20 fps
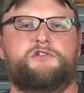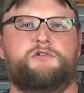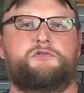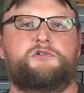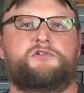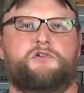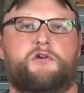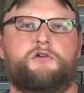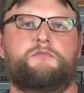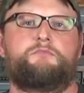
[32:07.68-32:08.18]
to a
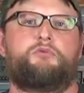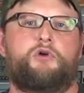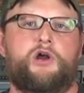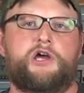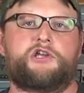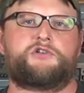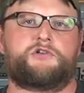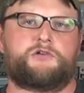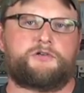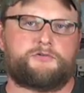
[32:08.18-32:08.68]
certain
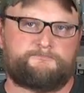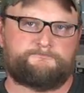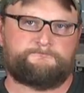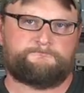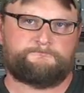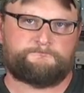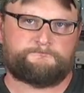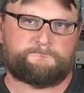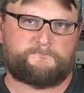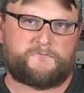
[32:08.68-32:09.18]
pressure.
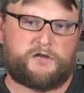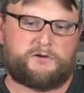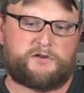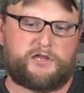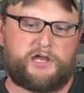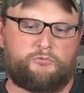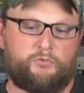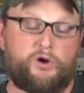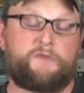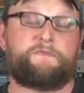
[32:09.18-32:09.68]

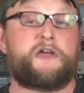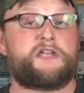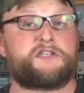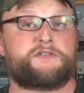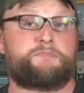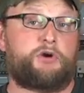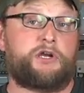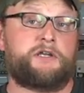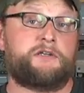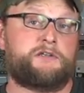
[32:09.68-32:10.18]
Okay, and what that
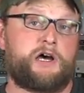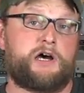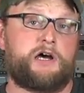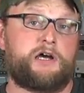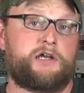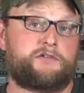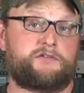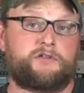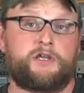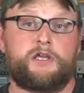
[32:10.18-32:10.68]
spring
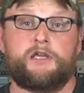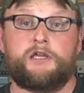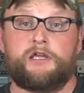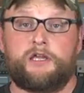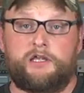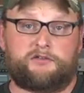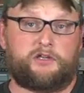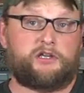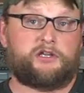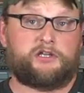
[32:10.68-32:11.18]
does
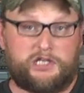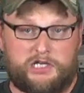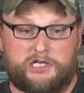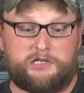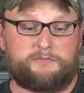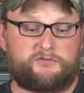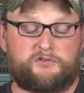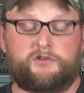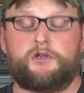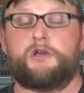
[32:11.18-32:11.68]
is it
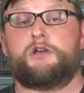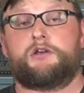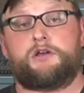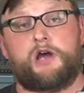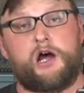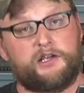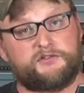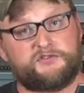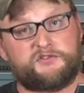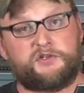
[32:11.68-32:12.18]
keeps
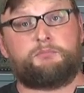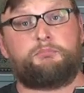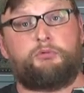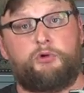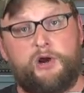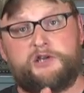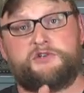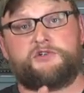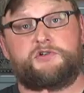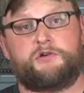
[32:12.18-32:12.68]
constant
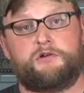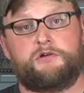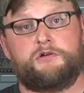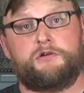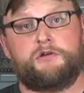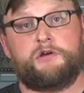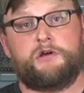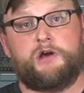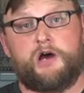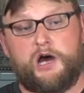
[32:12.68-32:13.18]
pressure
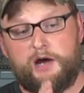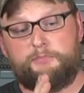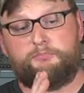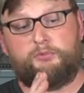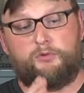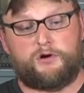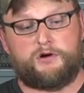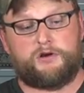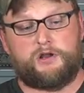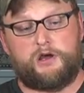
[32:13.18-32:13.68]

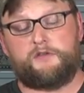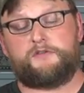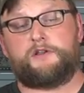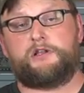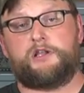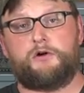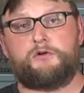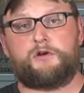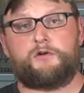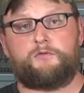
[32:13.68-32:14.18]
upward on the
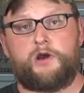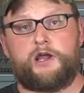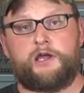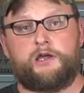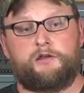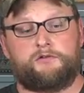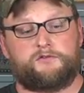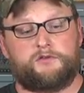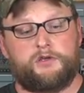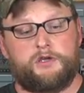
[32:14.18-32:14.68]
loaded
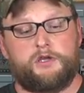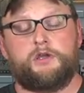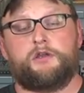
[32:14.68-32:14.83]
rounds.